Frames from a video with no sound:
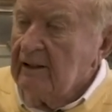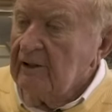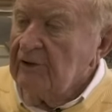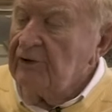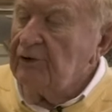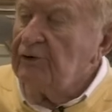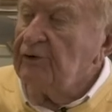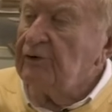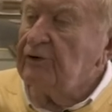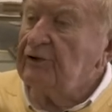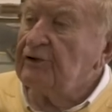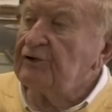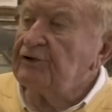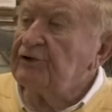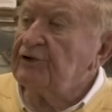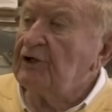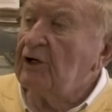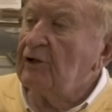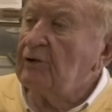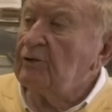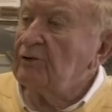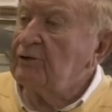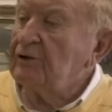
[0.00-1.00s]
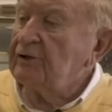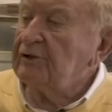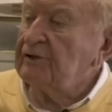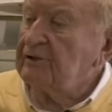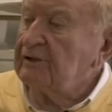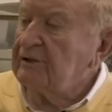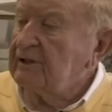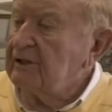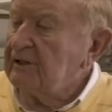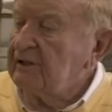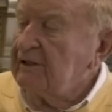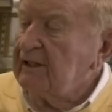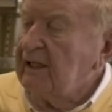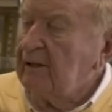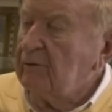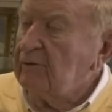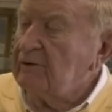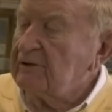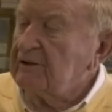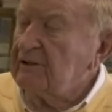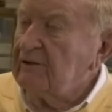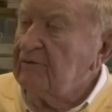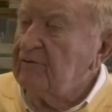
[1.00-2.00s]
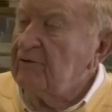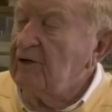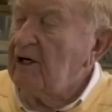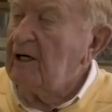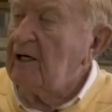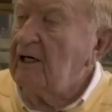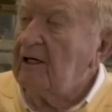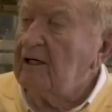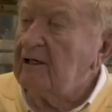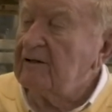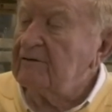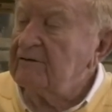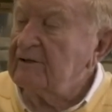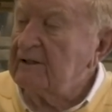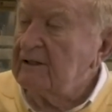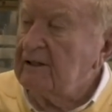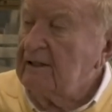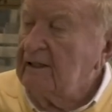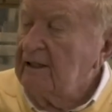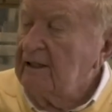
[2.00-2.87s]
Union soldiers that was involved